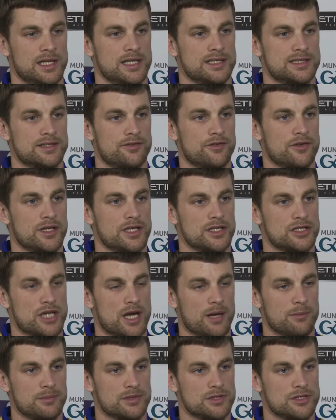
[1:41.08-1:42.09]
is a funny
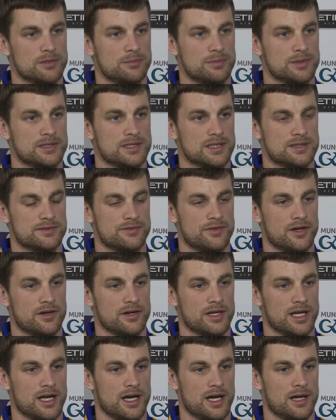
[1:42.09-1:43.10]
championship. It's
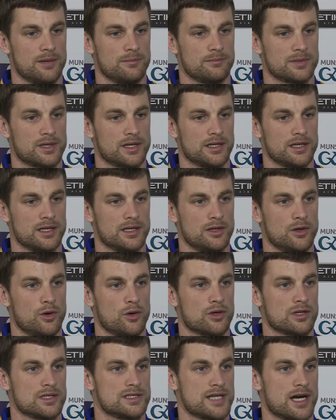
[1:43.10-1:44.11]
very kind of
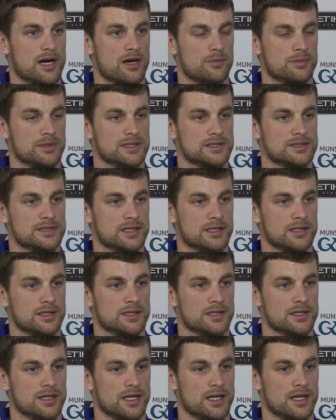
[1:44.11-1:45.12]
local derbies,
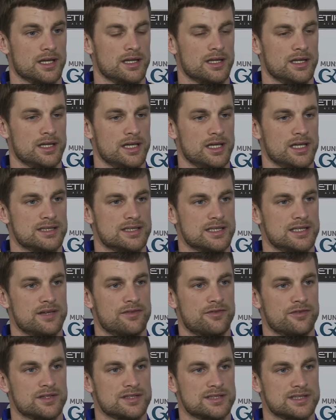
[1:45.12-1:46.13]
and it's a
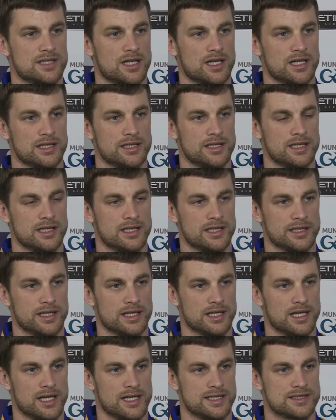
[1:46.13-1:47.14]
different style
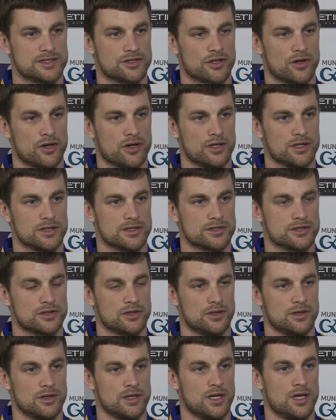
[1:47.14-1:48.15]
than Leinster hurling.
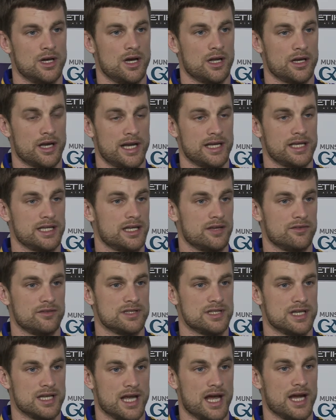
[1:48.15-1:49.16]
So on any
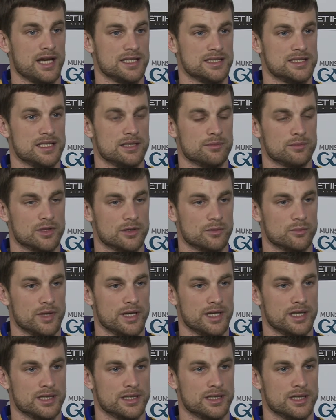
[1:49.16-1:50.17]
given day, any team can
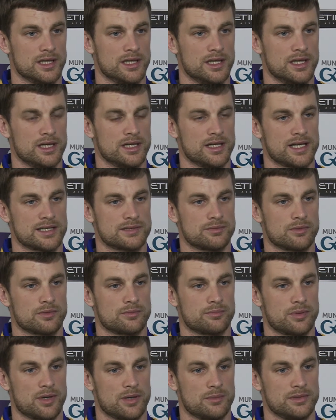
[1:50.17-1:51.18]
win, and that's
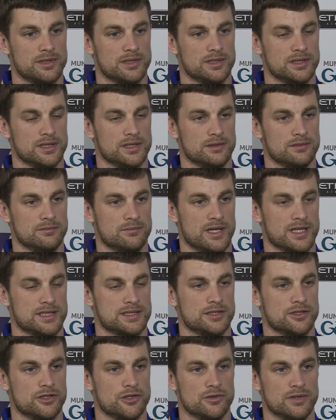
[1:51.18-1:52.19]
what probably
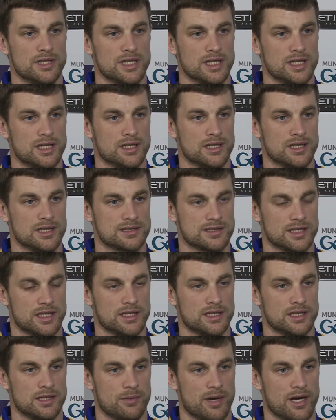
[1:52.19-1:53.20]
makes it unique and
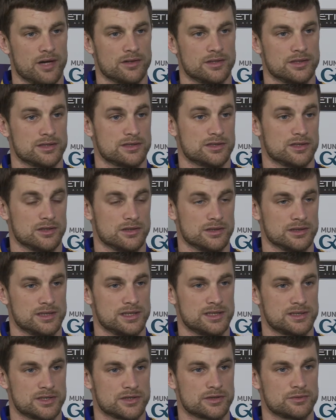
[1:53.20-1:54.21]
exciting about it. So
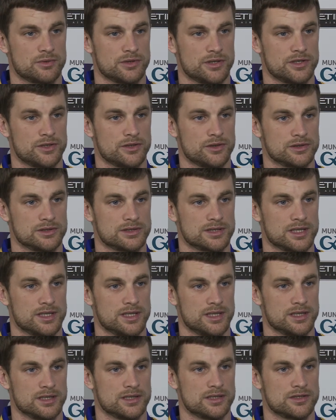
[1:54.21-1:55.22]
it's just one of those
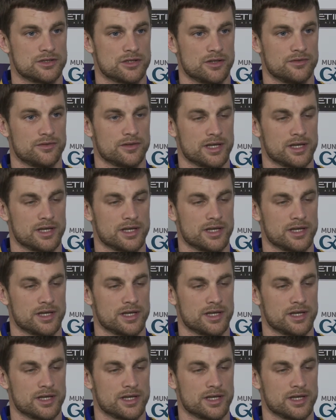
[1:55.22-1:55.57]
kind of tough